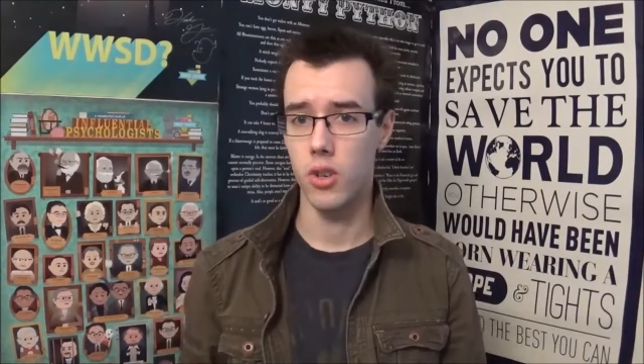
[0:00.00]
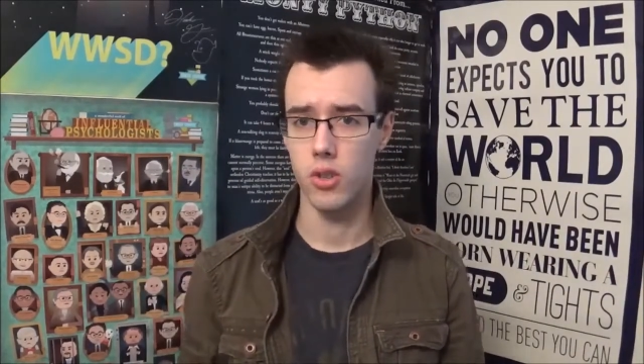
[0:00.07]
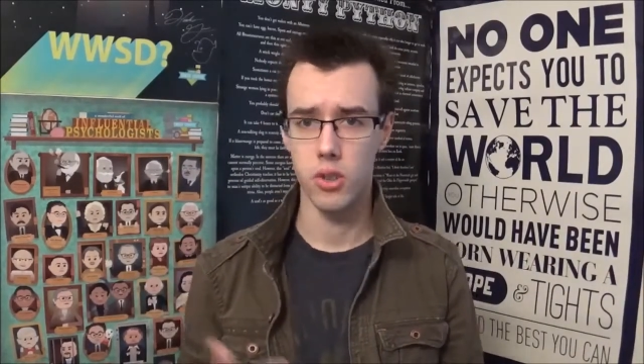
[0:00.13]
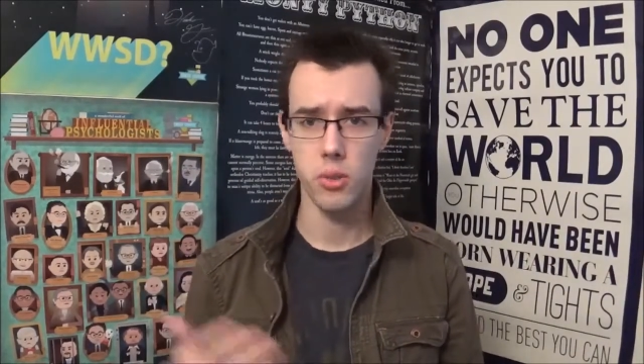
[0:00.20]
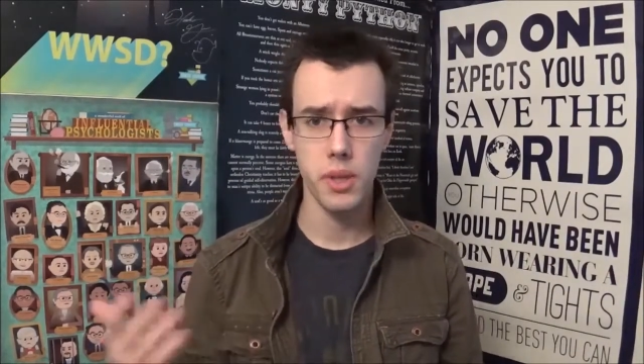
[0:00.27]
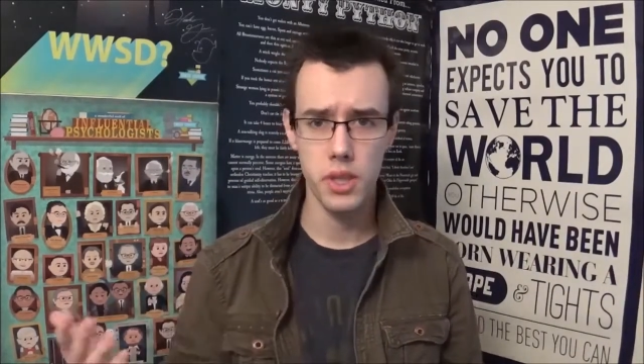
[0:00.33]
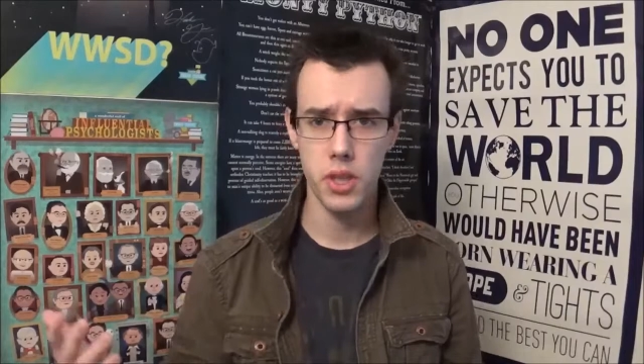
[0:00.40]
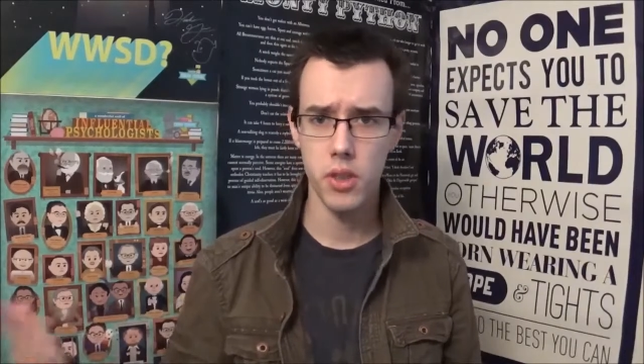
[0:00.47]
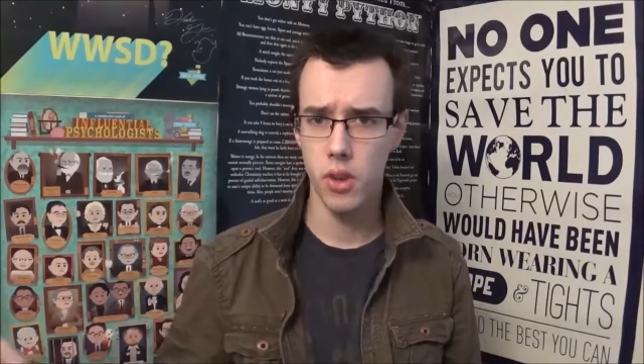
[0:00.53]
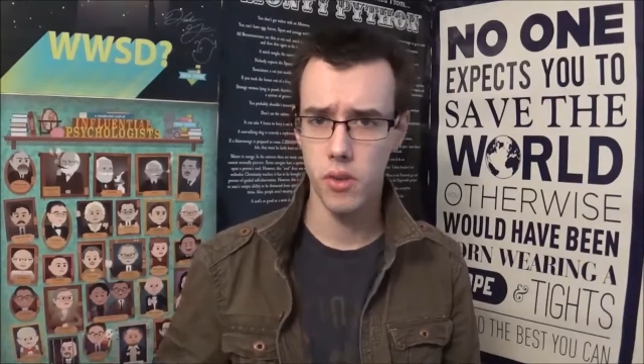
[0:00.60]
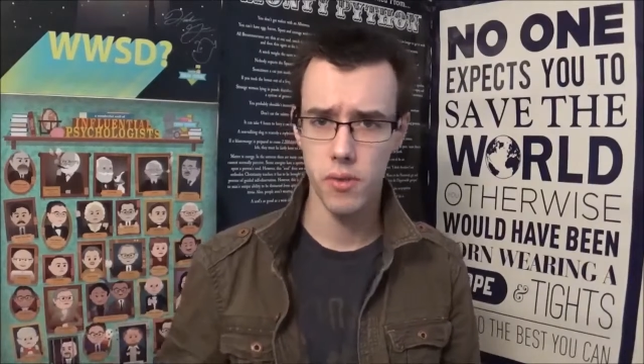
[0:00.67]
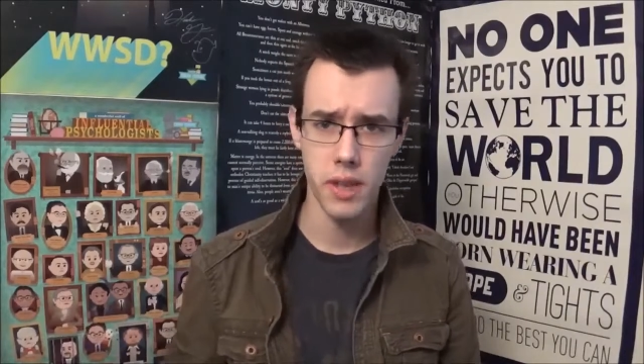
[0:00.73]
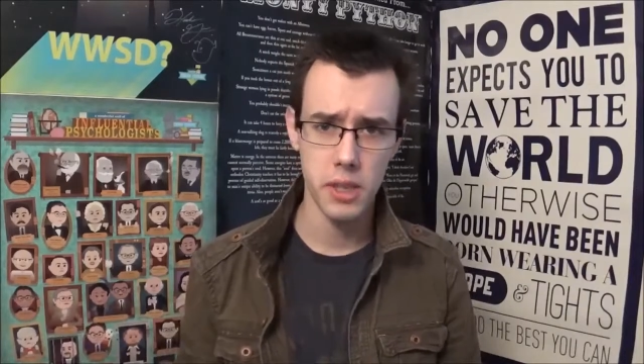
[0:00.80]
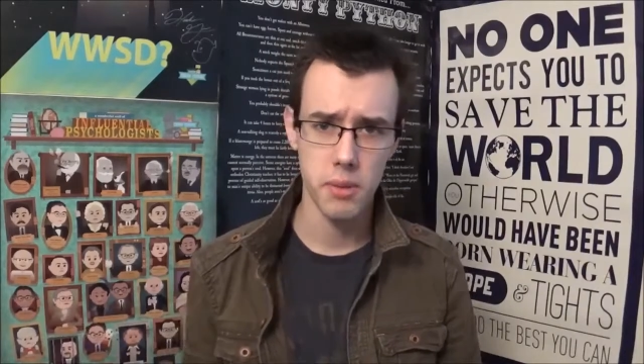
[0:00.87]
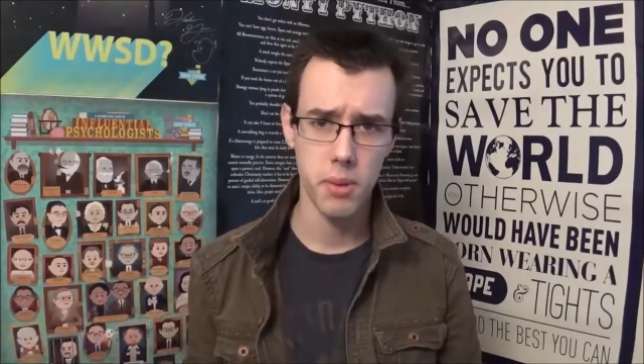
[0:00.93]
on Twitter
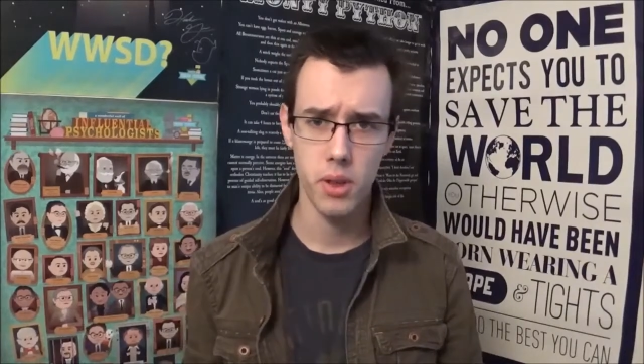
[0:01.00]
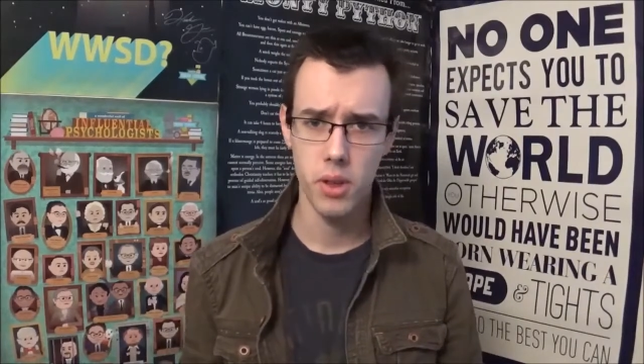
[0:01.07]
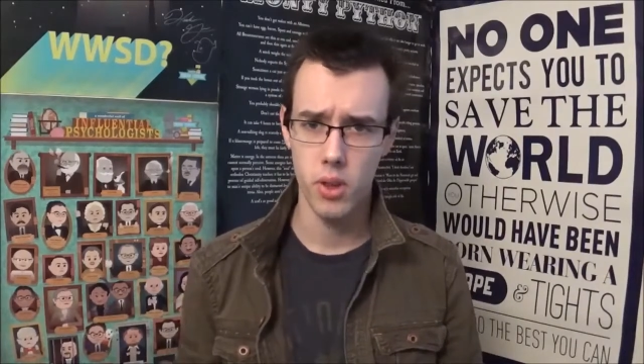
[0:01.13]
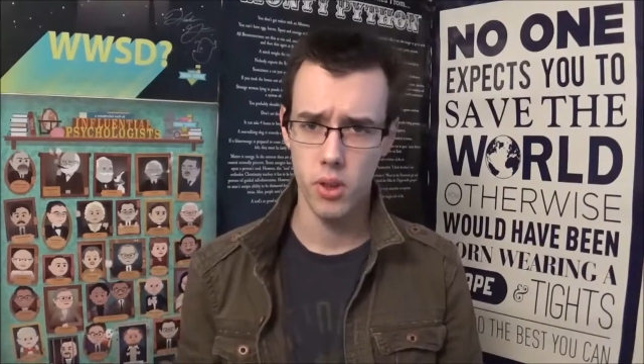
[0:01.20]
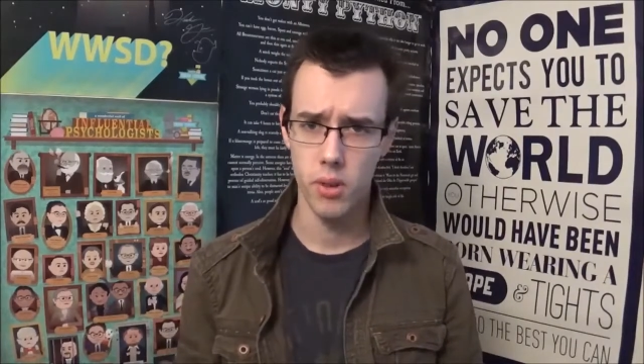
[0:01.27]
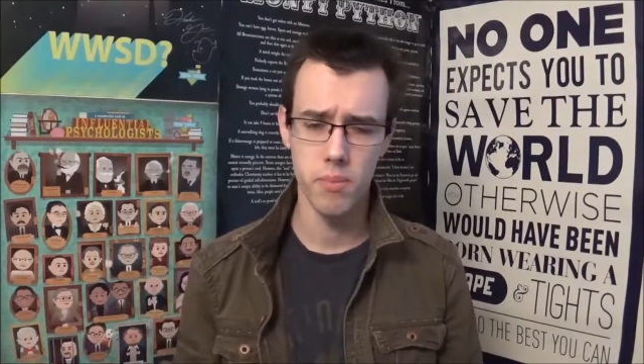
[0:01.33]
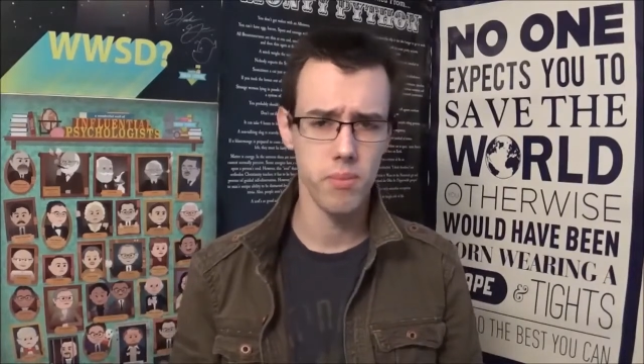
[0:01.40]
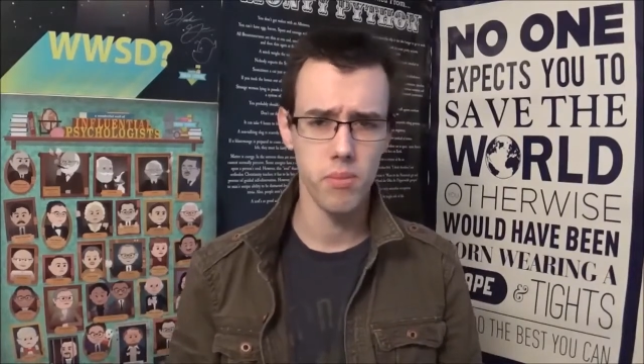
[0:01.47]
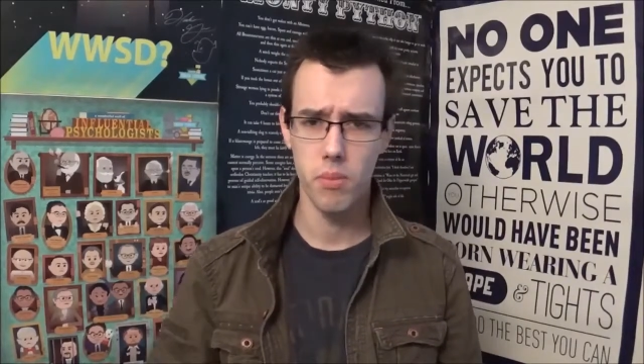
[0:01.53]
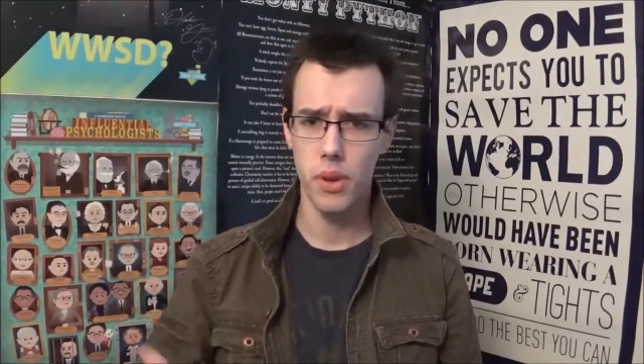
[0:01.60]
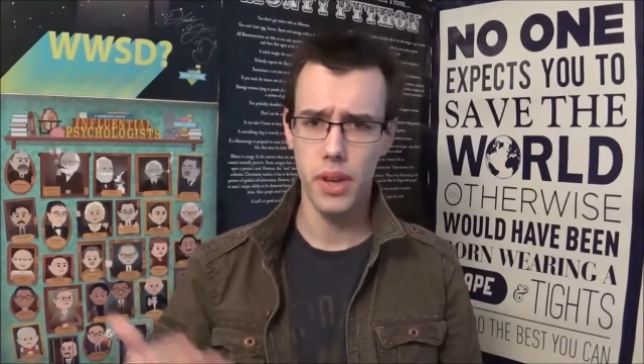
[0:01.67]
or Facebook or